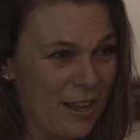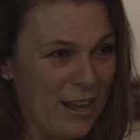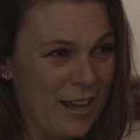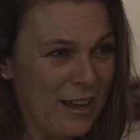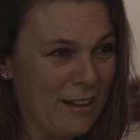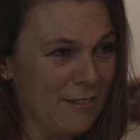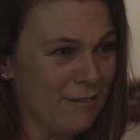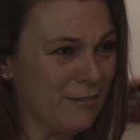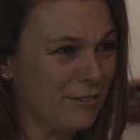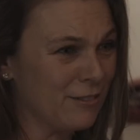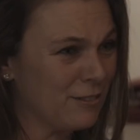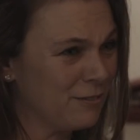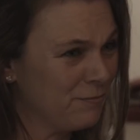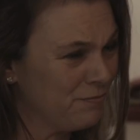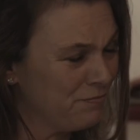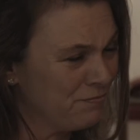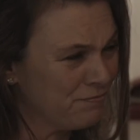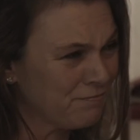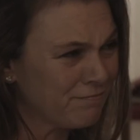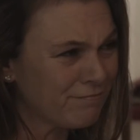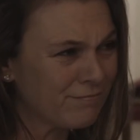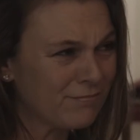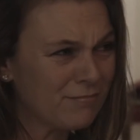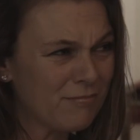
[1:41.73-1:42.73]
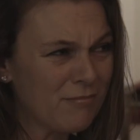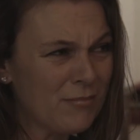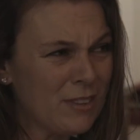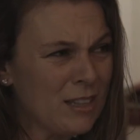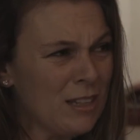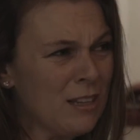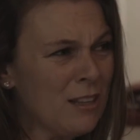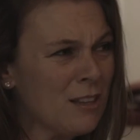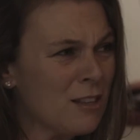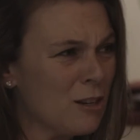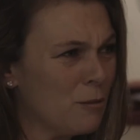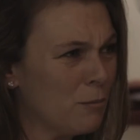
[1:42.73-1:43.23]
have
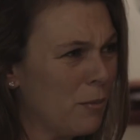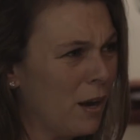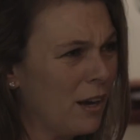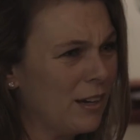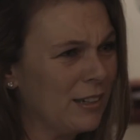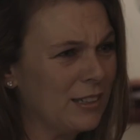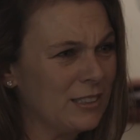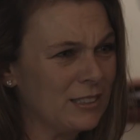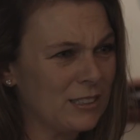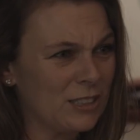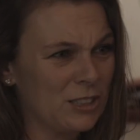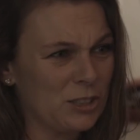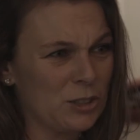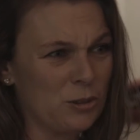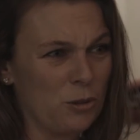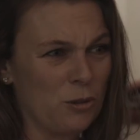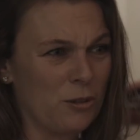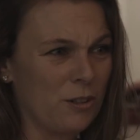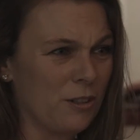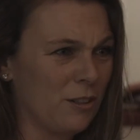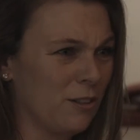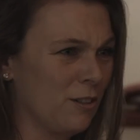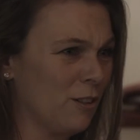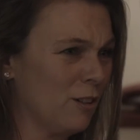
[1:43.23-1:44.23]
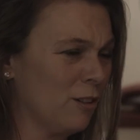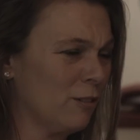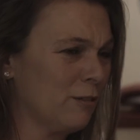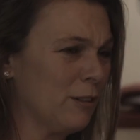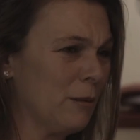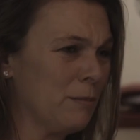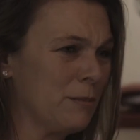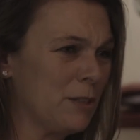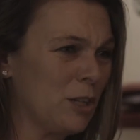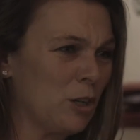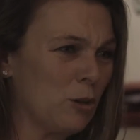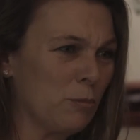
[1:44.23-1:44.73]
their bodies distorted or
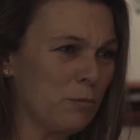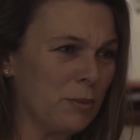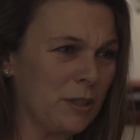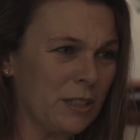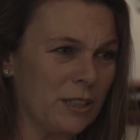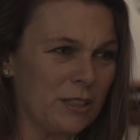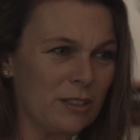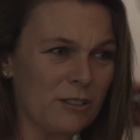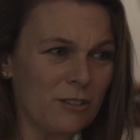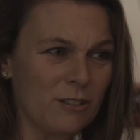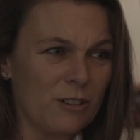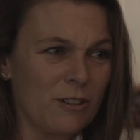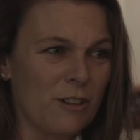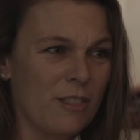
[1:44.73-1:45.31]
ripped open, or